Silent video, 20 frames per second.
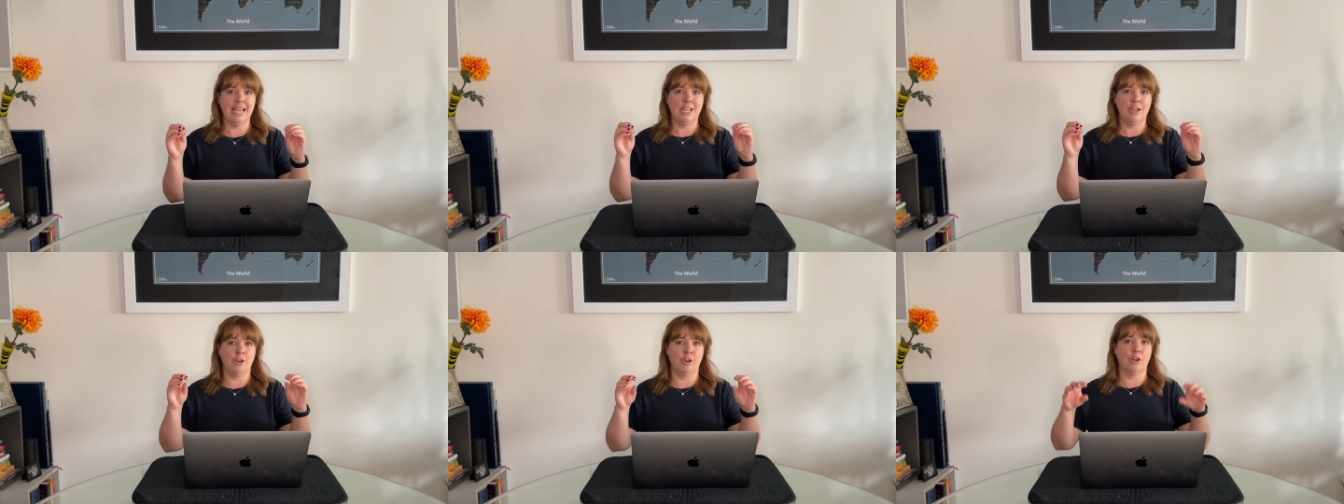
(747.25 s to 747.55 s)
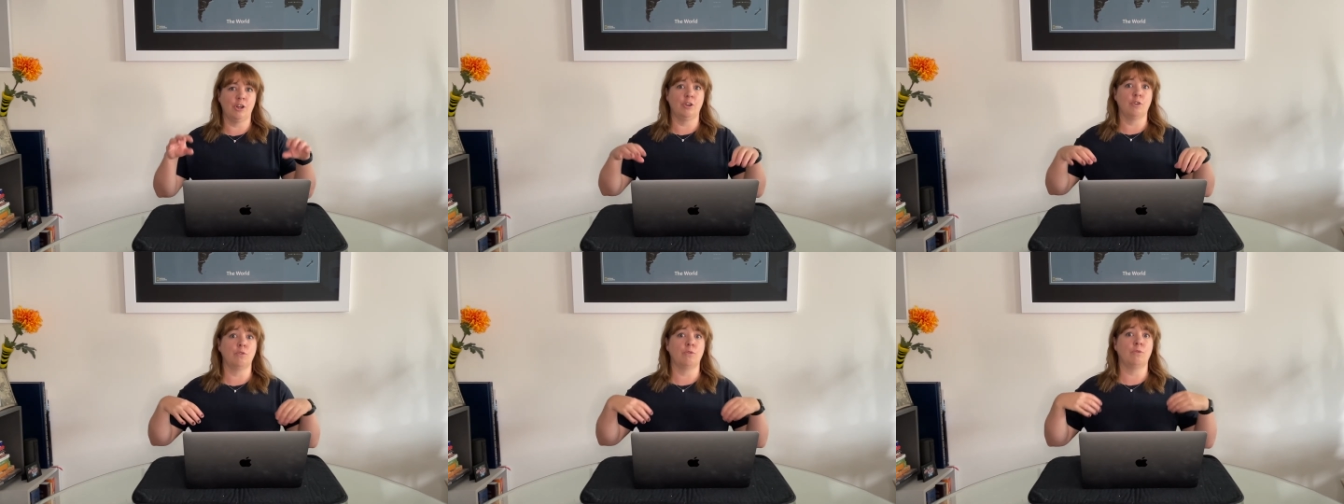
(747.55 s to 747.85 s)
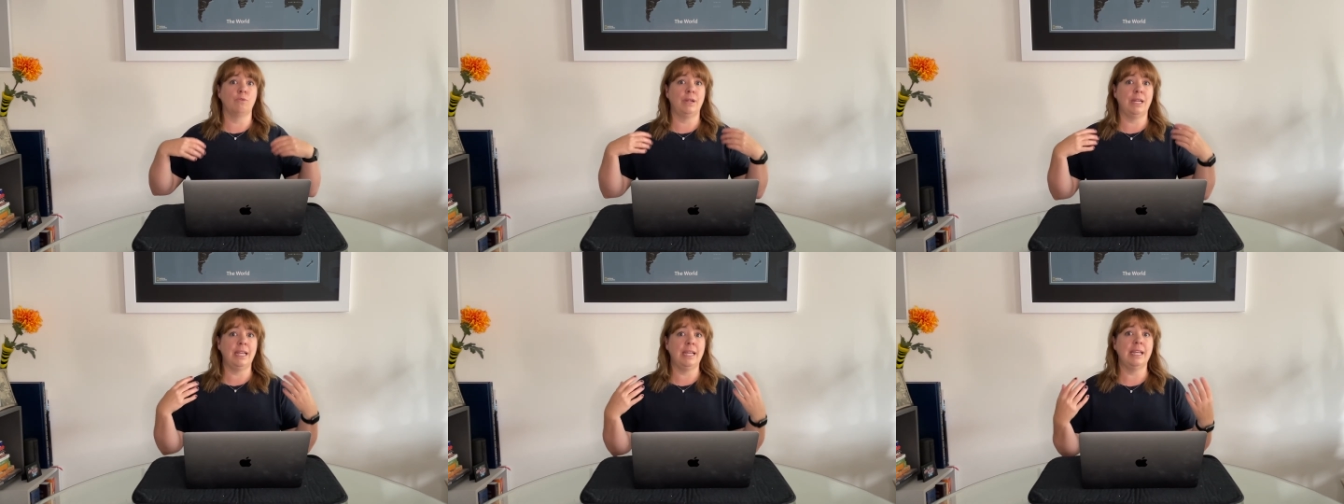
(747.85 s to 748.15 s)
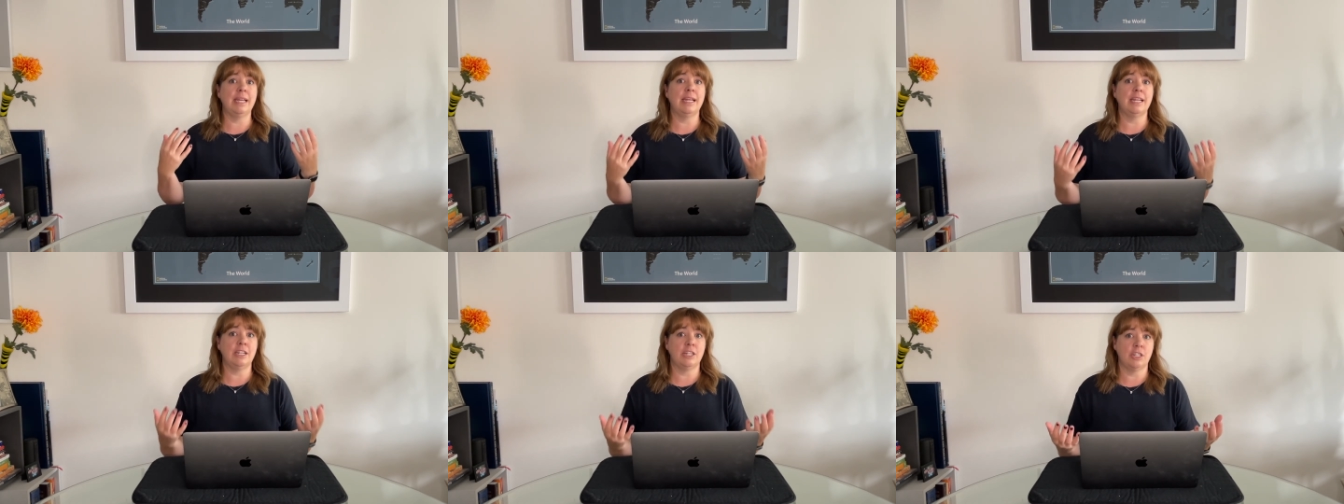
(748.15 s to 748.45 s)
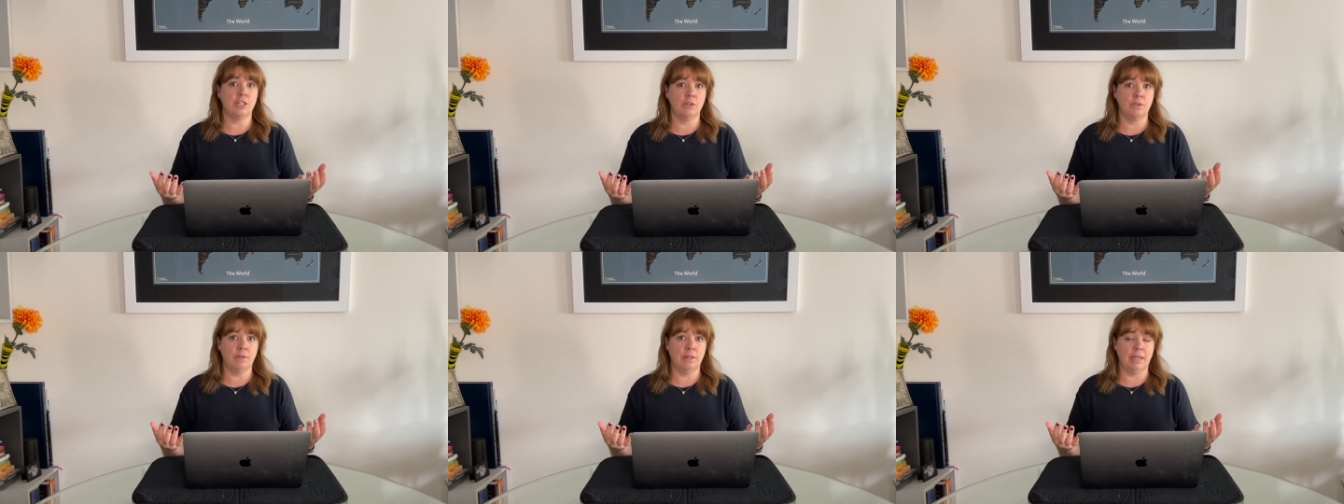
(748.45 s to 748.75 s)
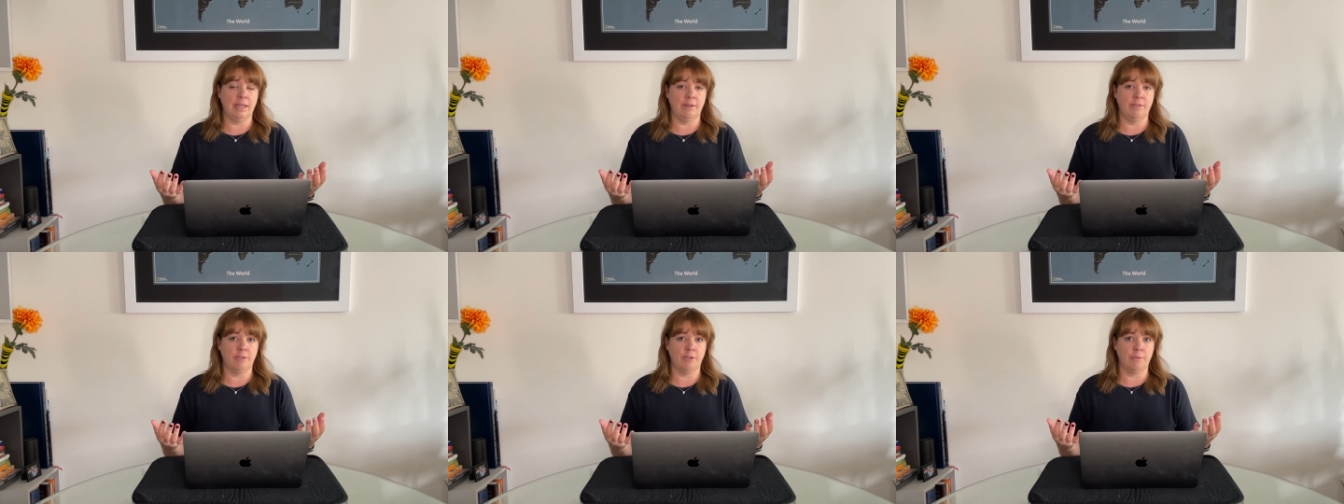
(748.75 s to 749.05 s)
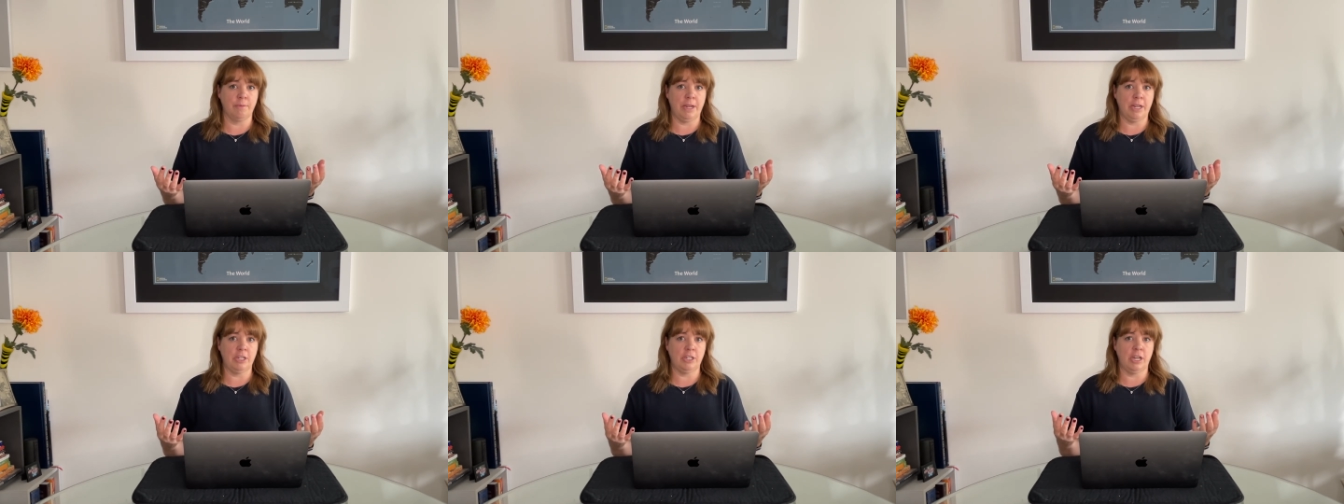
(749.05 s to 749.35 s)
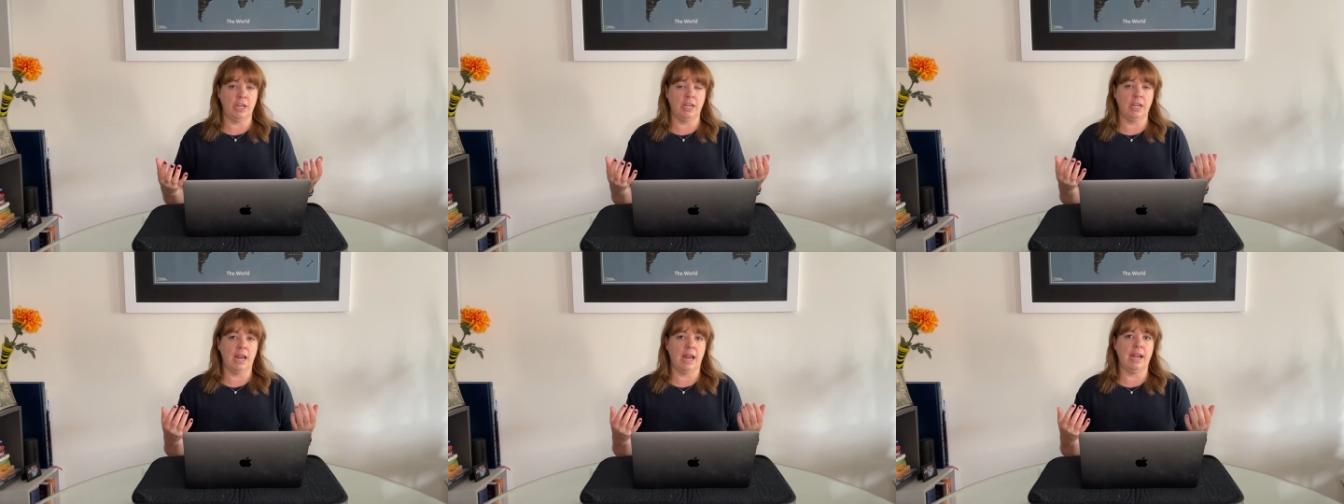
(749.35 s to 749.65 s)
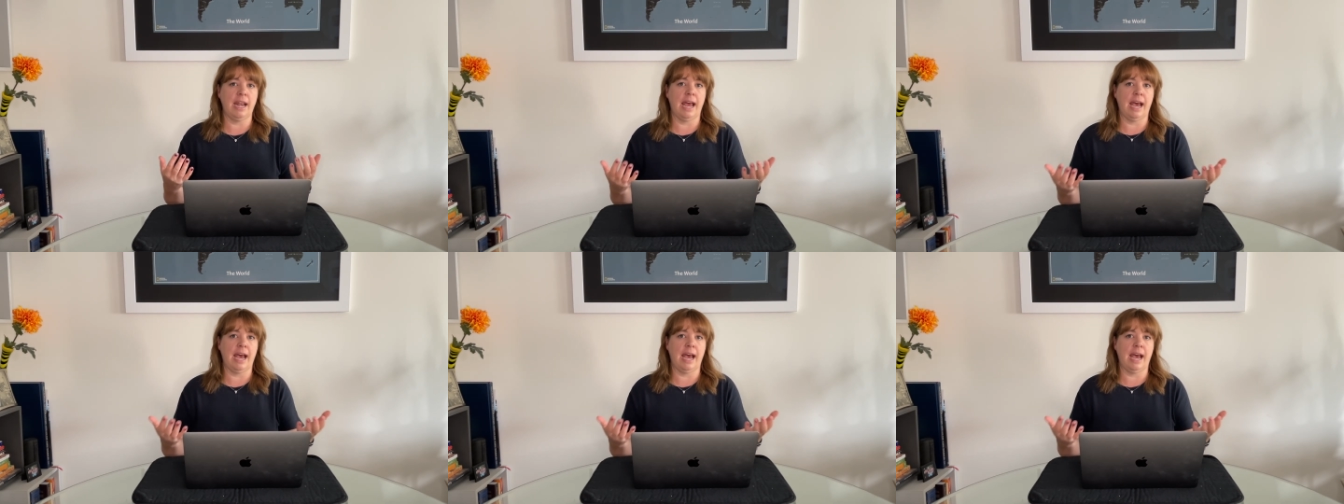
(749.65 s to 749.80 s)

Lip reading: You're going to reissue the information and